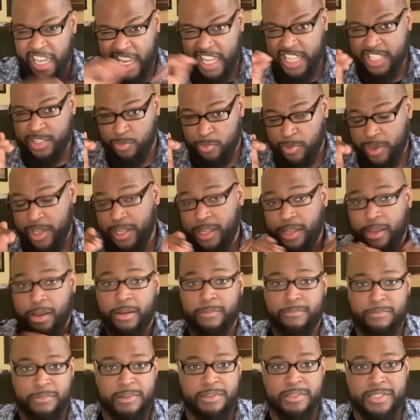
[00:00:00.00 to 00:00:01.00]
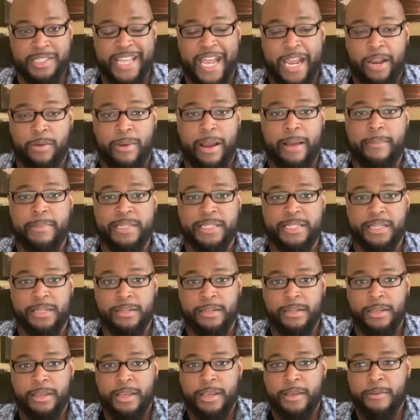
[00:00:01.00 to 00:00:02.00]
It's really on Zac
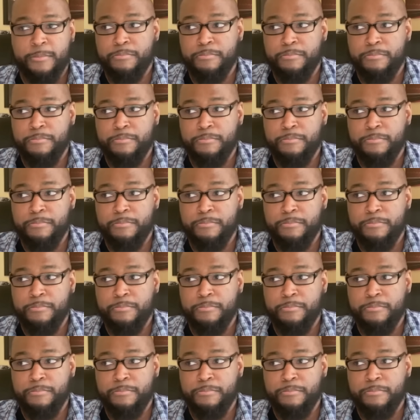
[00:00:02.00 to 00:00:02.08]
Robinson